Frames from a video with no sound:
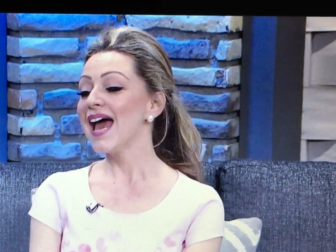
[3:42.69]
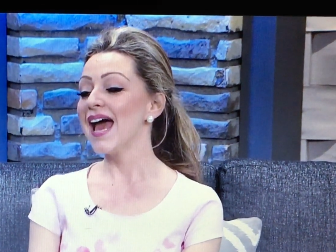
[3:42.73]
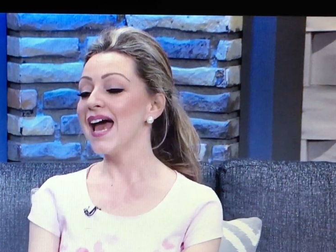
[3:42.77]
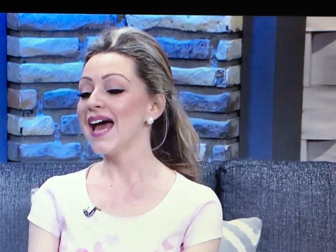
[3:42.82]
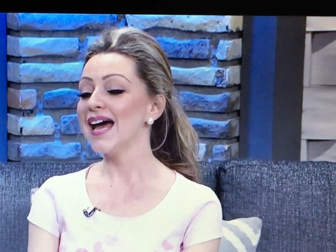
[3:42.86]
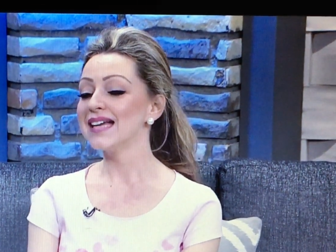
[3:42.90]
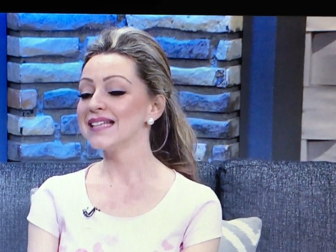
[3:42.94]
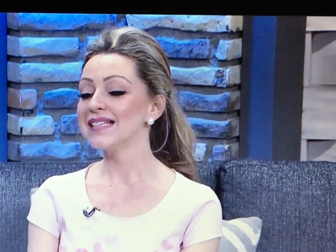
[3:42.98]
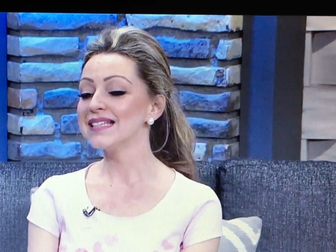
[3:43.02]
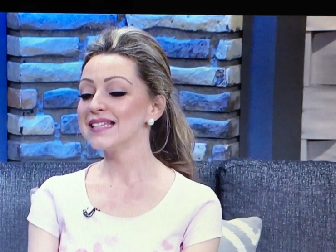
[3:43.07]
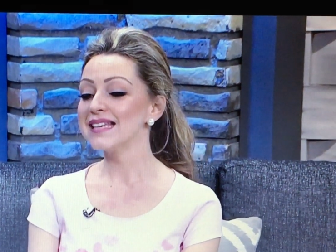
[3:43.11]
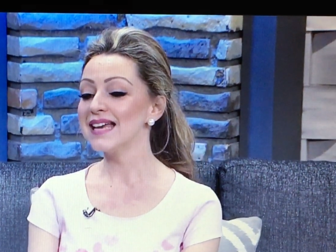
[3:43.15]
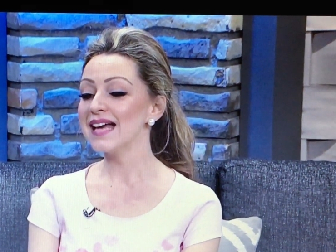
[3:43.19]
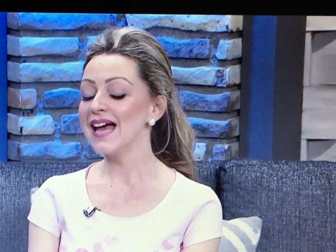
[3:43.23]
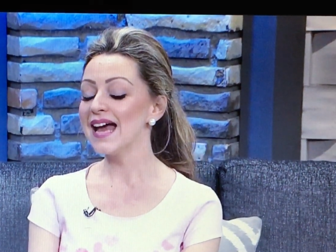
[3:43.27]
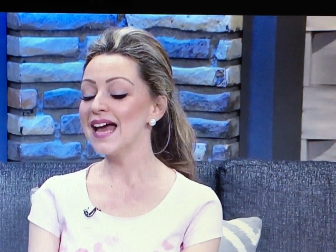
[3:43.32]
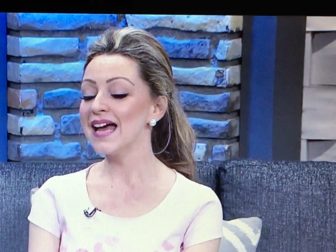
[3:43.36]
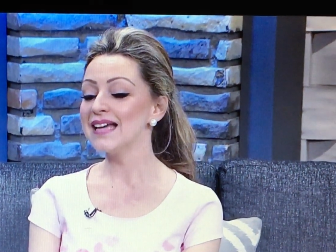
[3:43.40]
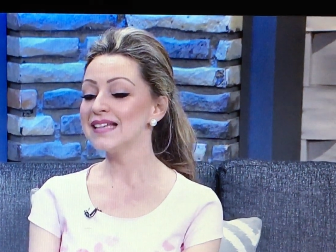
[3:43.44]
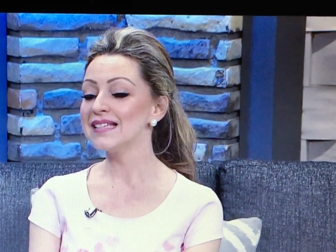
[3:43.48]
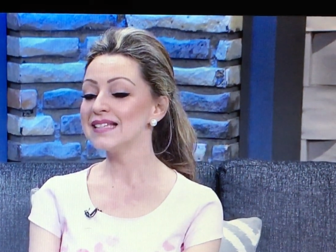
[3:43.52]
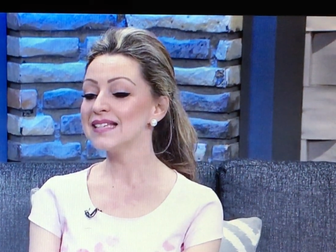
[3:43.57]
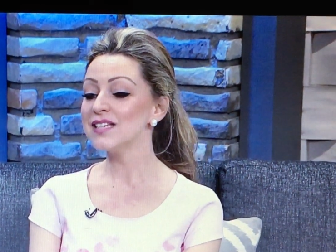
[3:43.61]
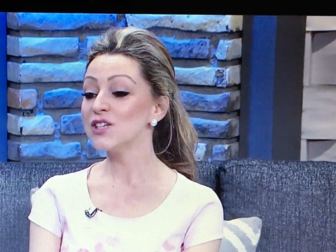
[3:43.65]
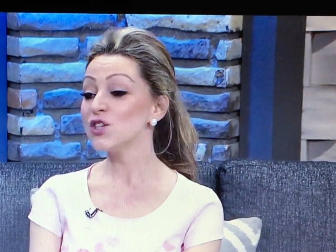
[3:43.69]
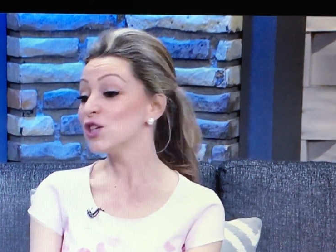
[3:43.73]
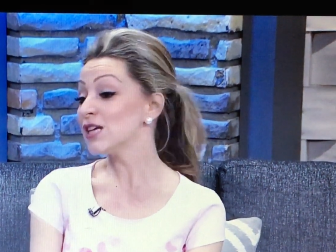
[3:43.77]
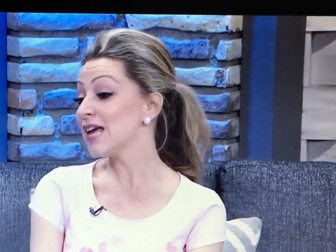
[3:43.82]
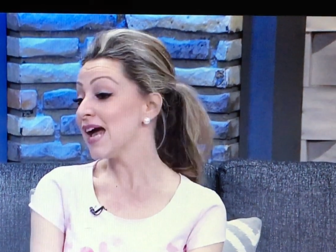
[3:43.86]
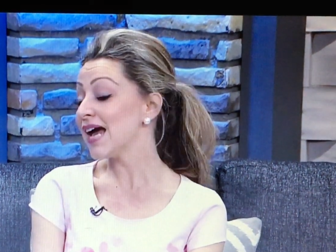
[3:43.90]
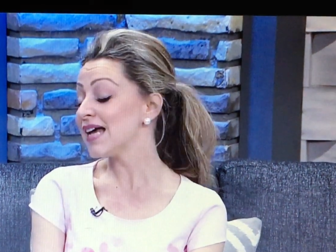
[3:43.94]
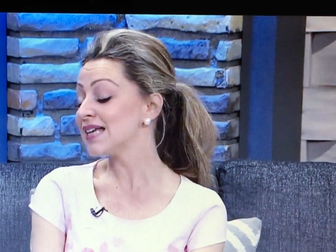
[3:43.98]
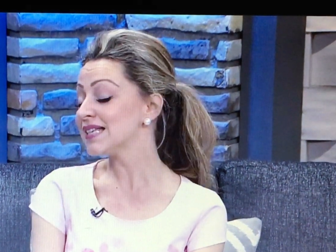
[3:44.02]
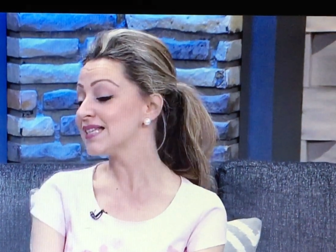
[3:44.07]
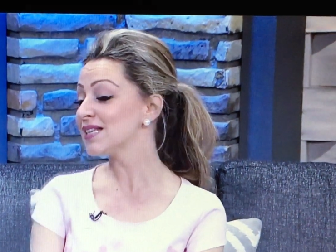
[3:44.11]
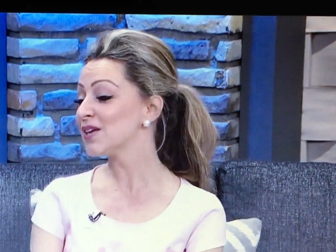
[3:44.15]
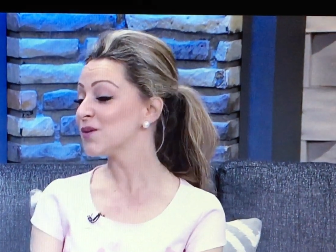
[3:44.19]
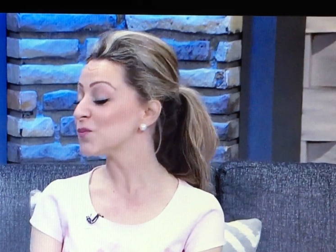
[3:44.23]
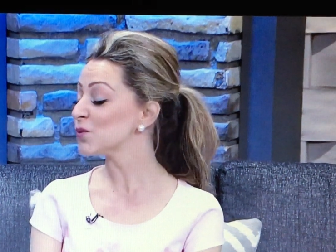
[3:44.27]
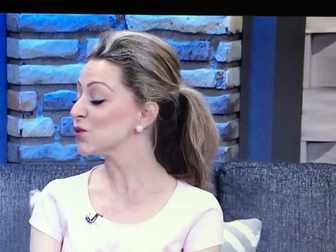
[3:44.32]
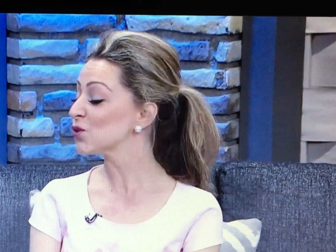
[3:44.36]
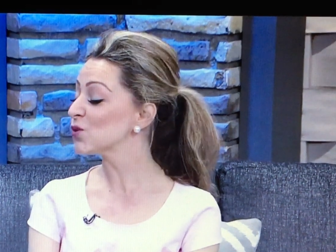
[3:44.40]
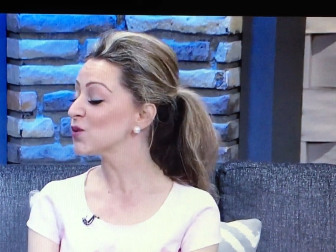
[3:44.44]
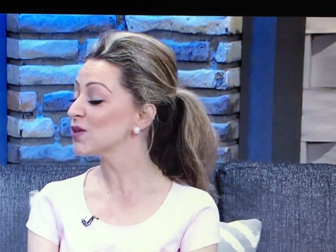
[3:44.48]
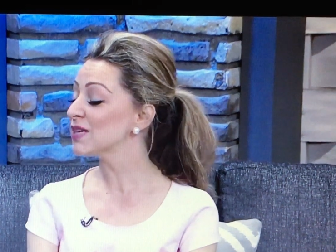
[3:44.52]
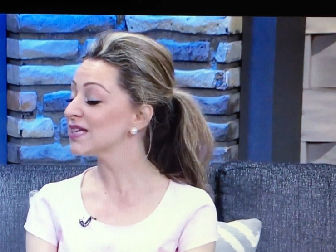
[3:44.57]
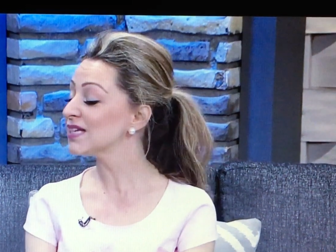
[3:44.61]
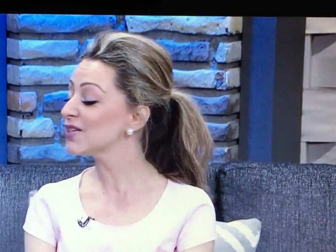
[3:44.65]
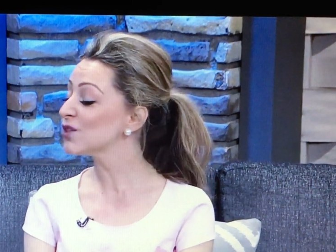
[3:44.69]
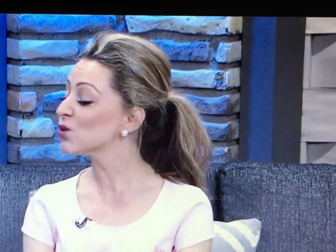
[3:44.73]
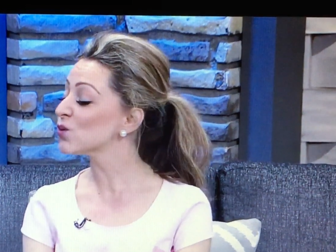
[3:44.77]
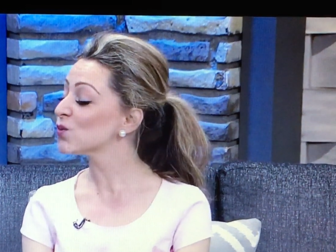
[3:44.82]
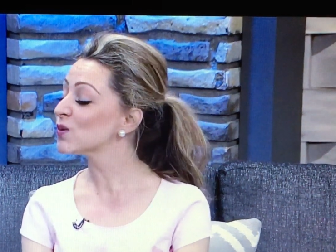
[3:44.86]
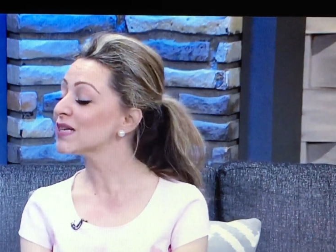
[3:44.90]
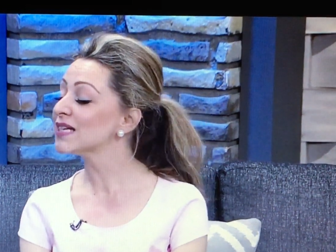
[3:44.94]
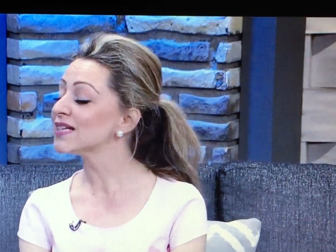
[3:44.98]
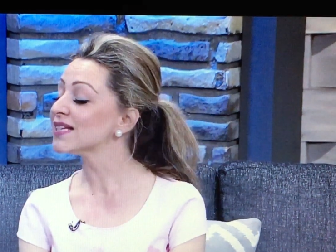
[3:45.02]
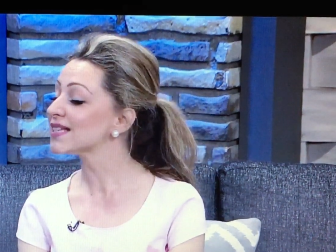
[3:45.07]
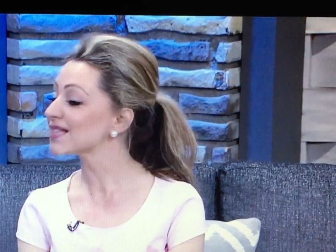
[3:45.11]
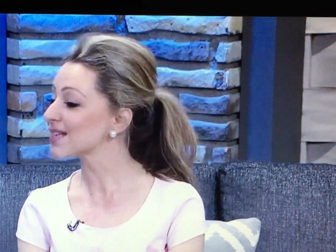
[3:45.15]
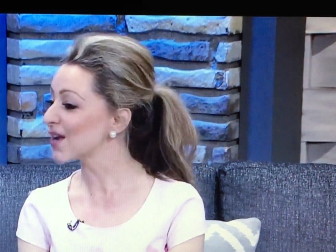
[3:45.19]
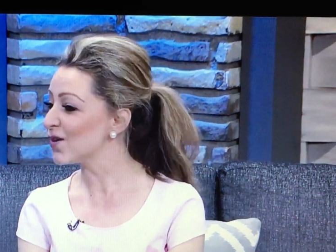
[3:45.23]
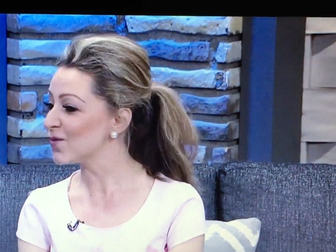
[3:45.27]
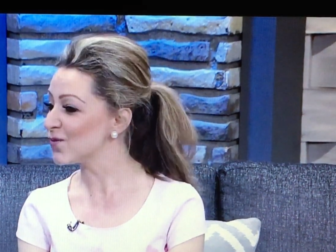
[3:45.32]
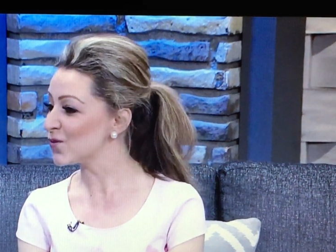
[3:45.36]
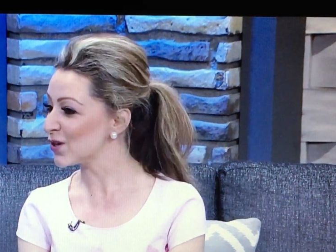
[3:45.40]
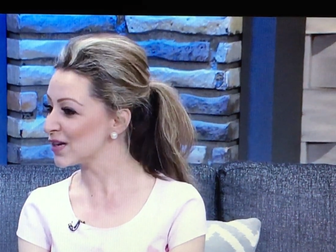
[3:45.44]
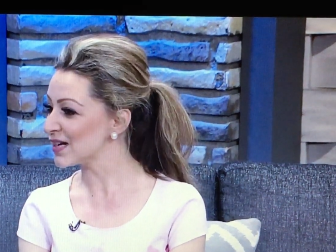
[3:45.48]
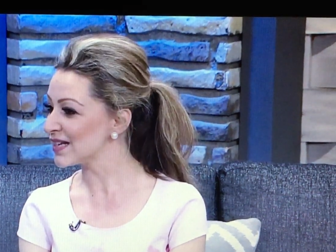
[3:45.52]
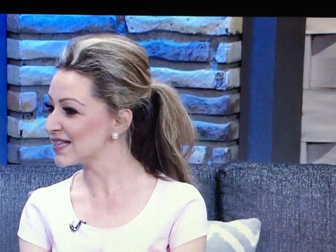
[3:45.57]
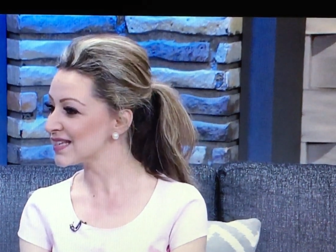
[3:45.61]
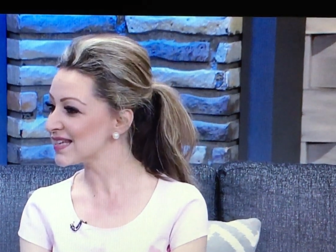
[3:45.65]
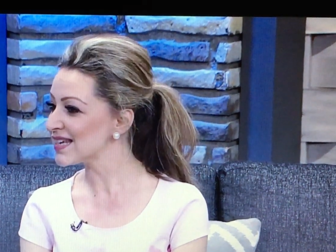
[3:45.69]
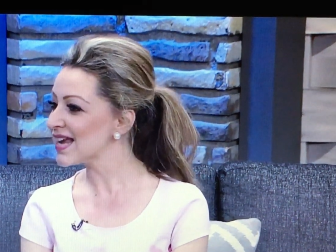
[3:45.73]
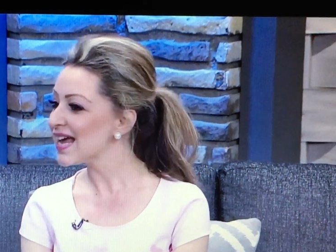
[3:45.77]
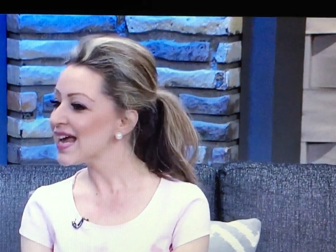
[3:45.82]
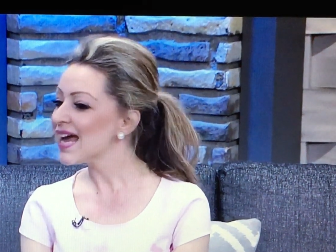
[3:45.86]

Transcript: And she has the opportunity to rediscover it.